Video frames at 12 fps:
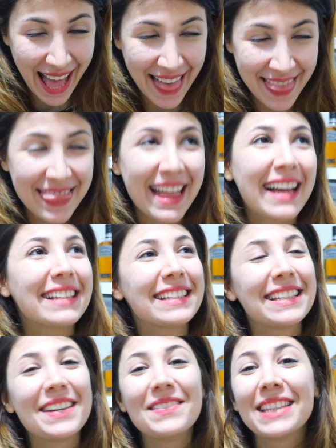and that
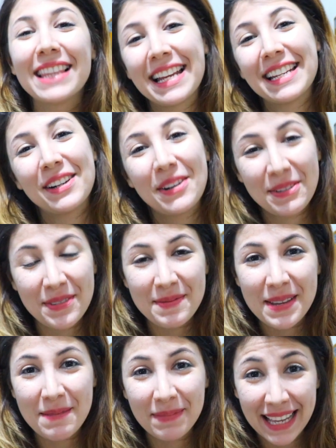they would like to offer
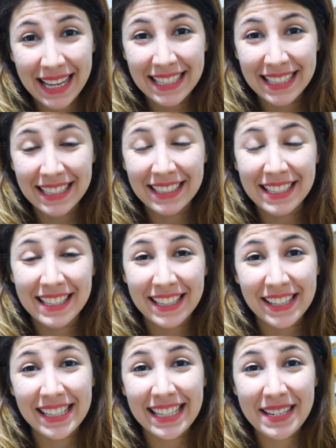me a place to
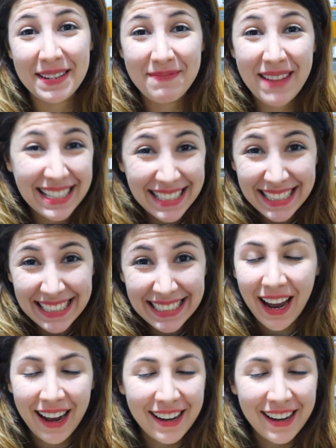study medicine.